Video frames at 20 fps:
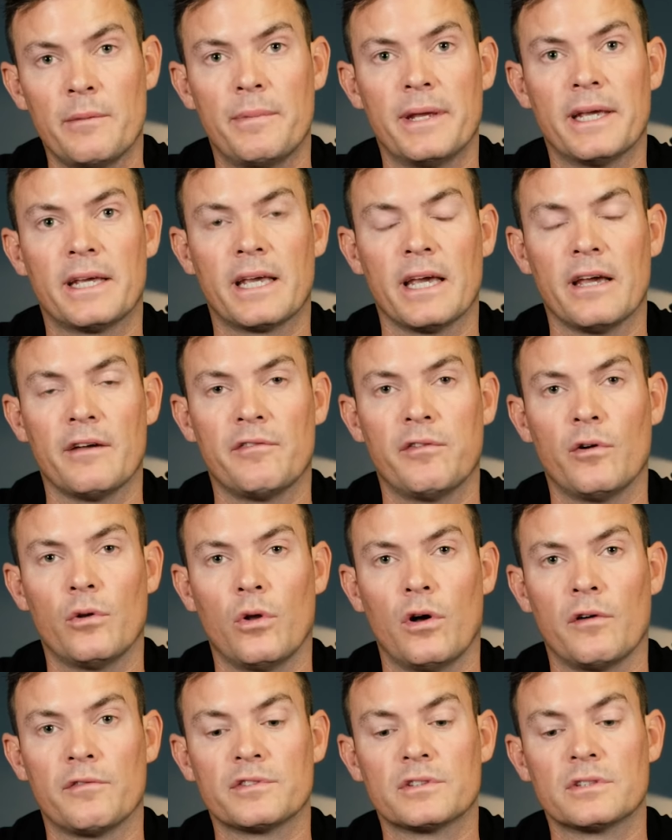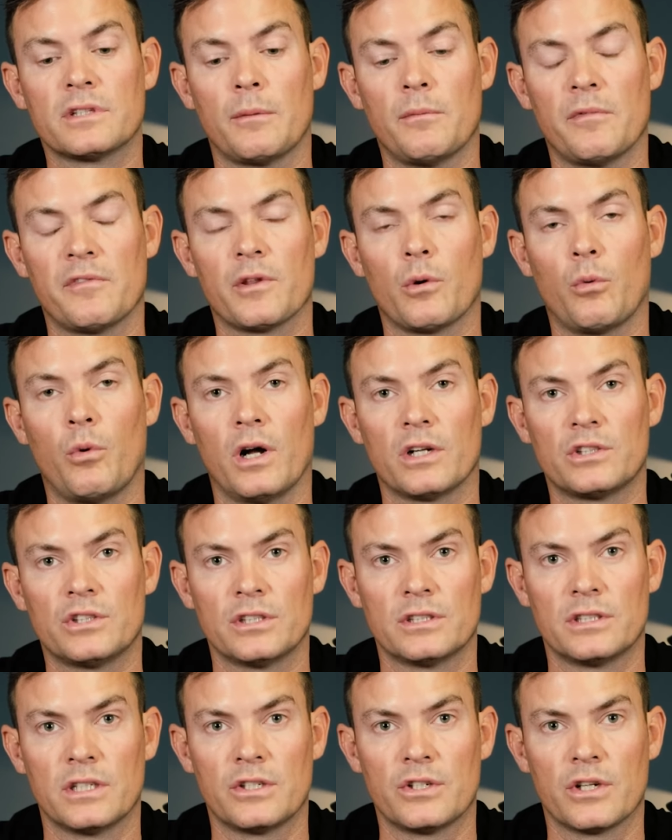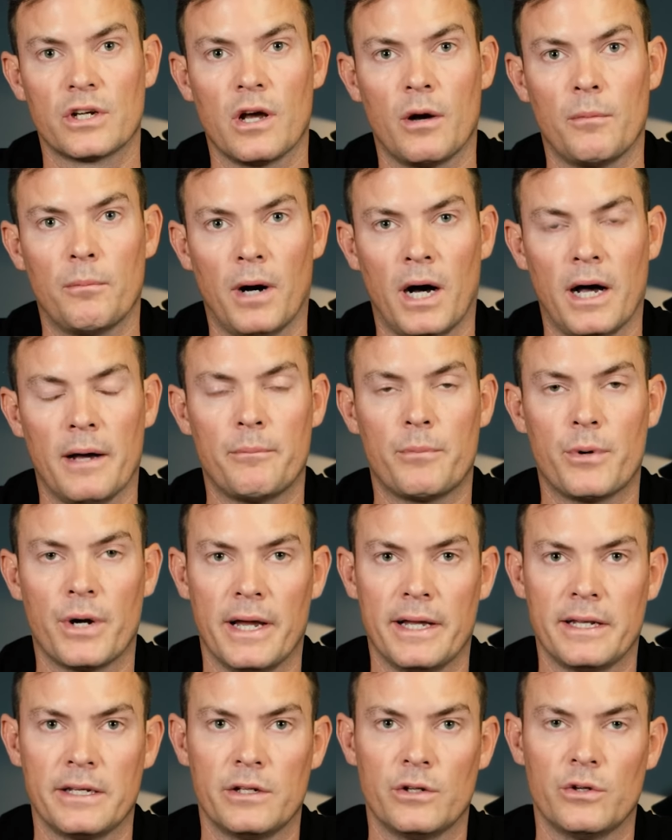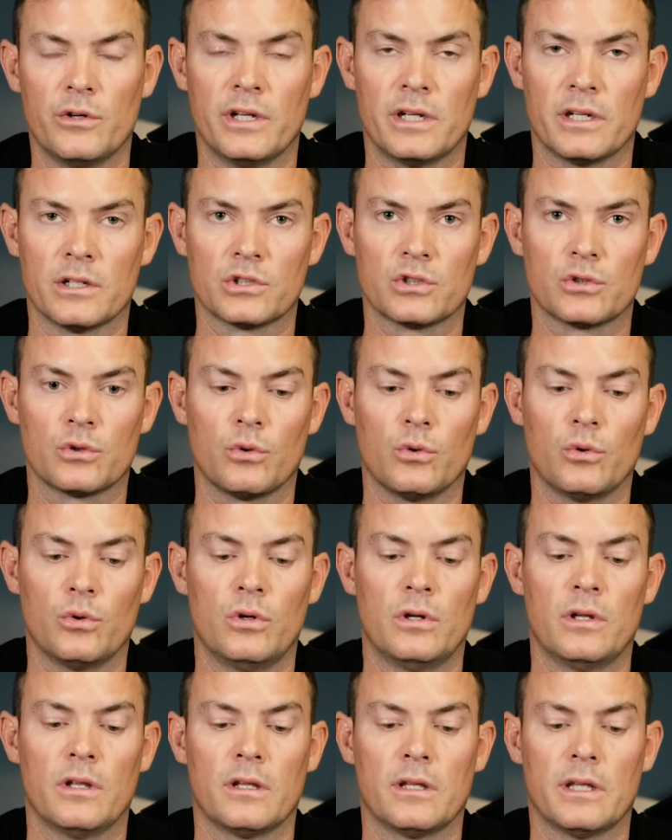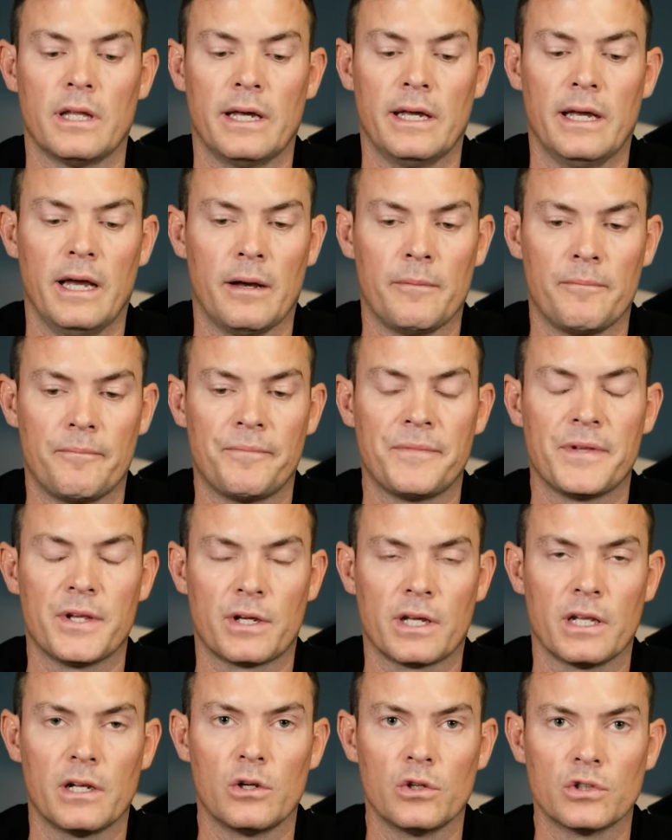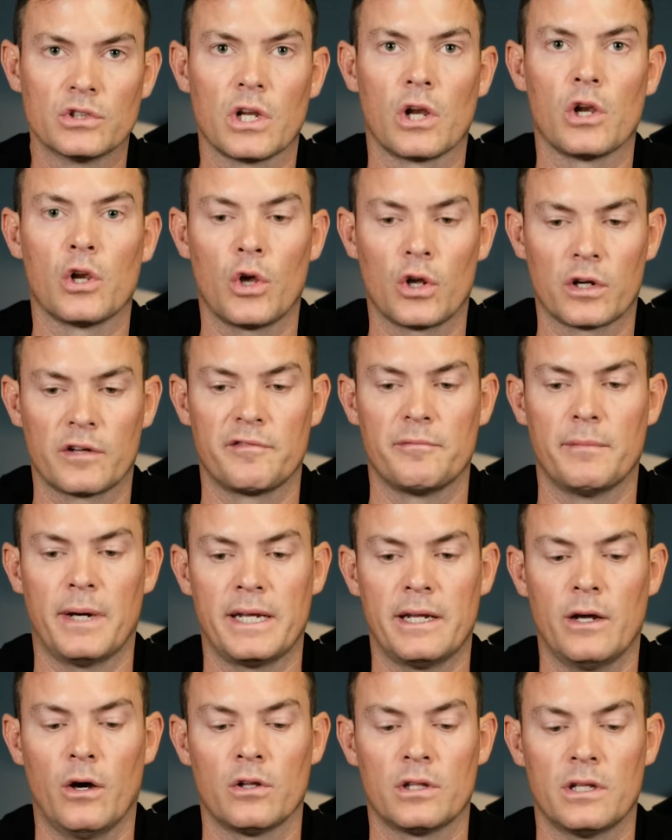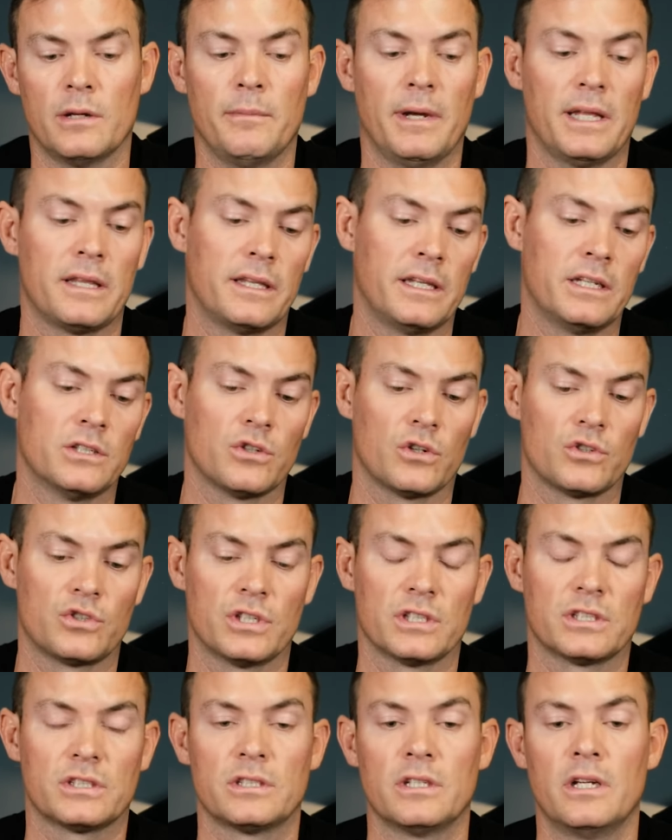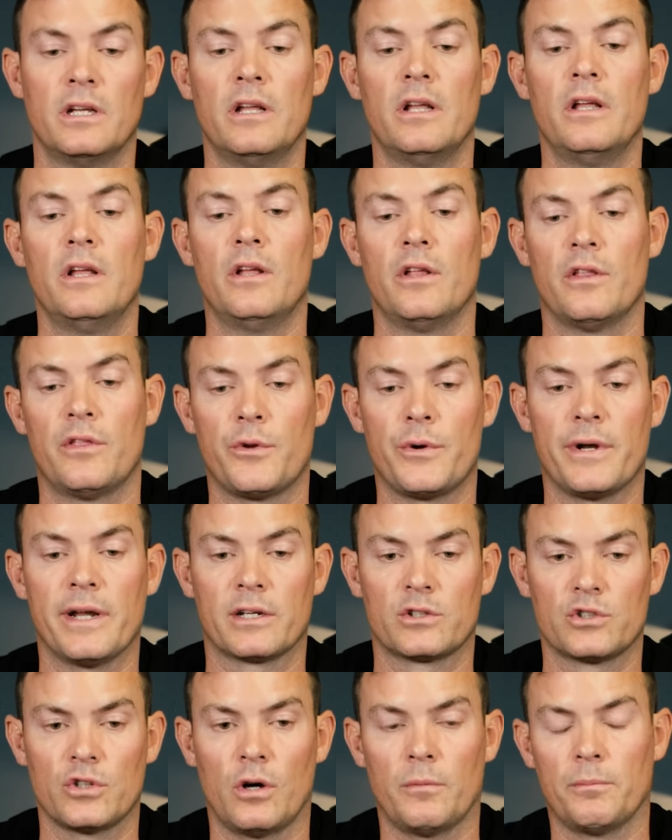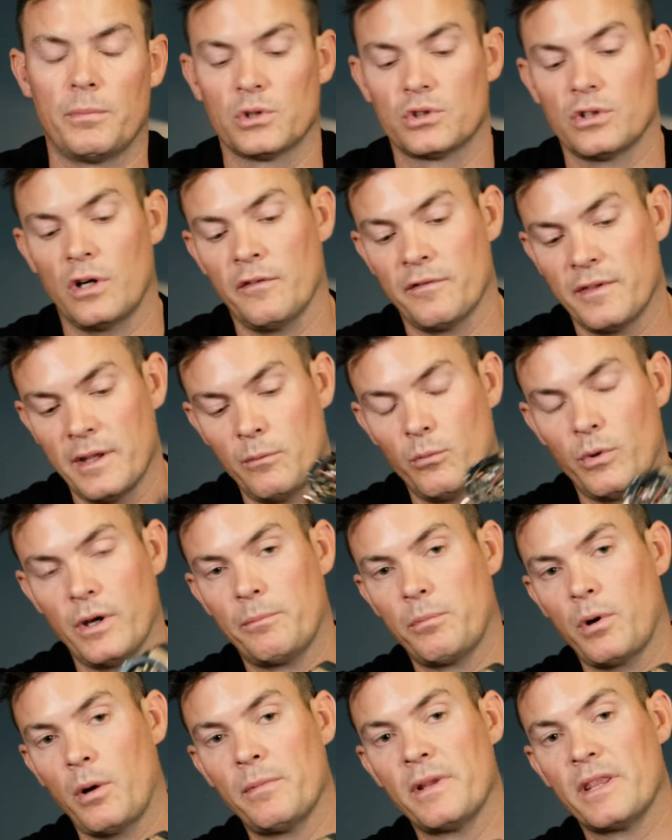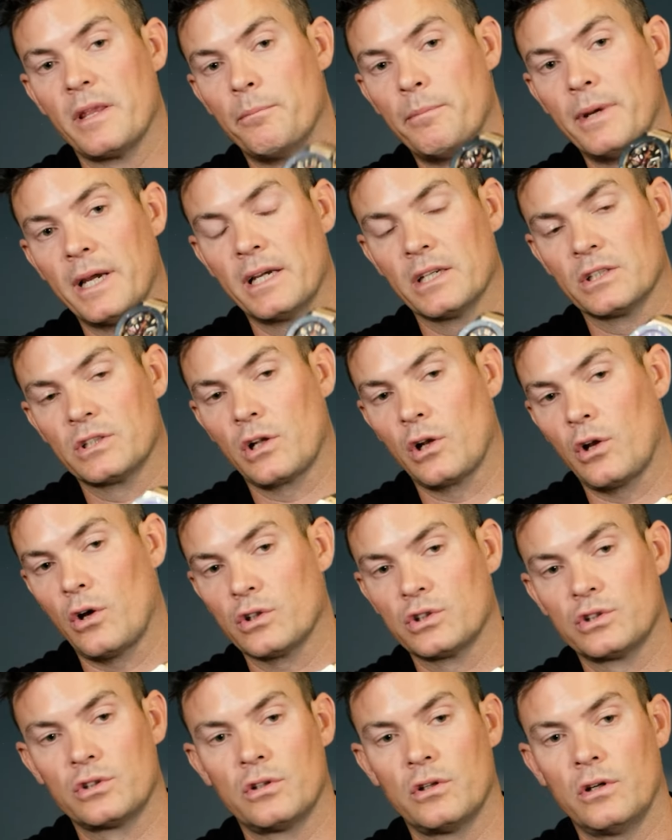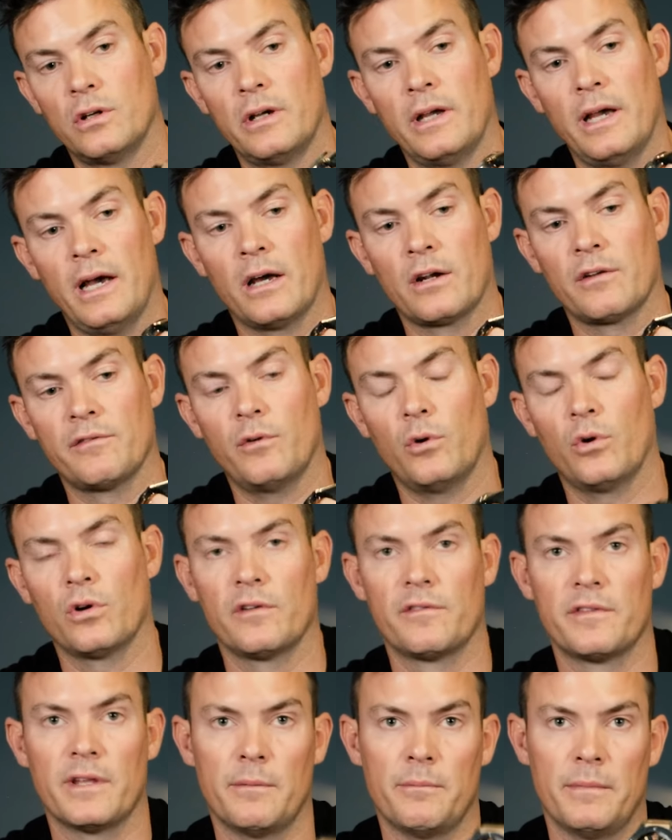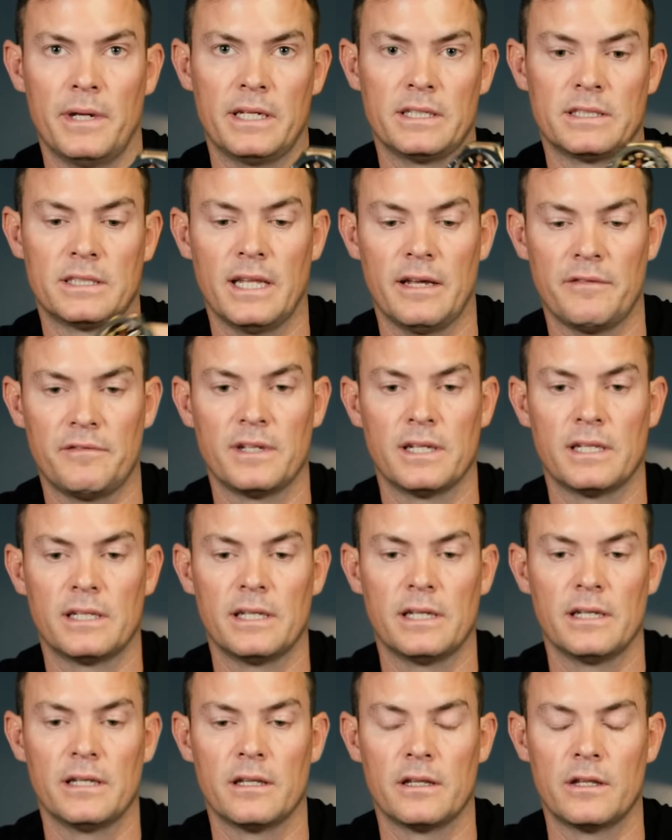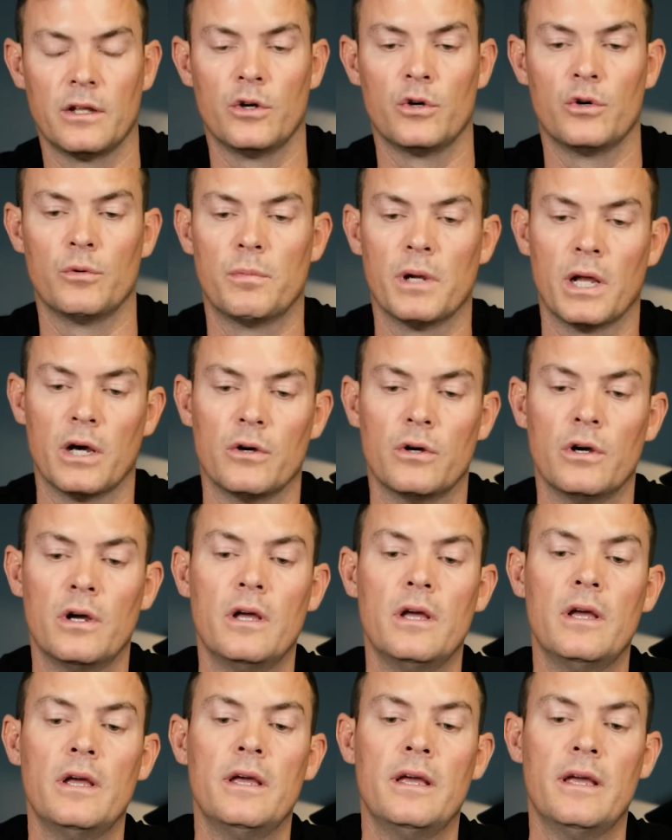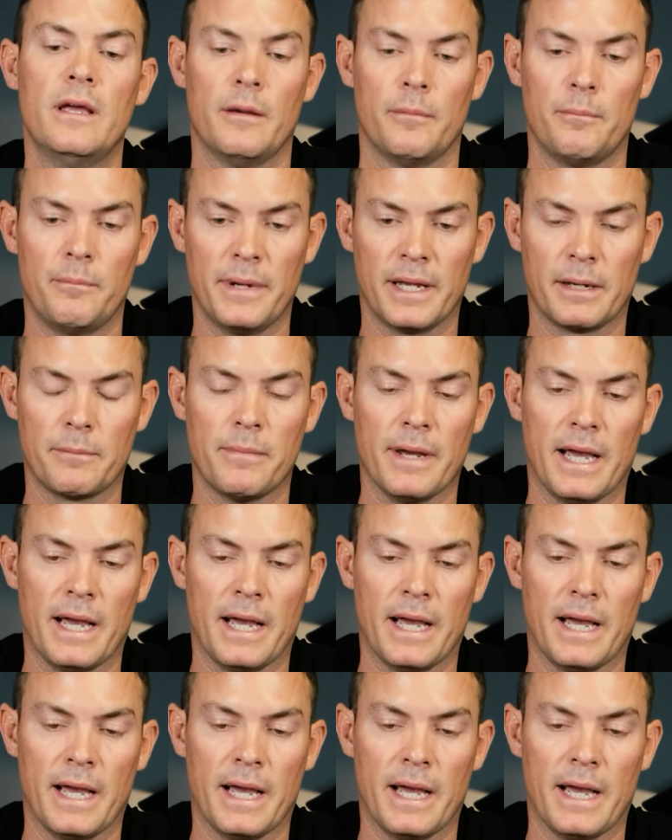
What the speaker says: be careful of some of the watches that you go buy brand new in the store. You can lose a lot of money on them, and these are just three examples of them where probably the biggest loss out of all of them is definitely the Hublot Big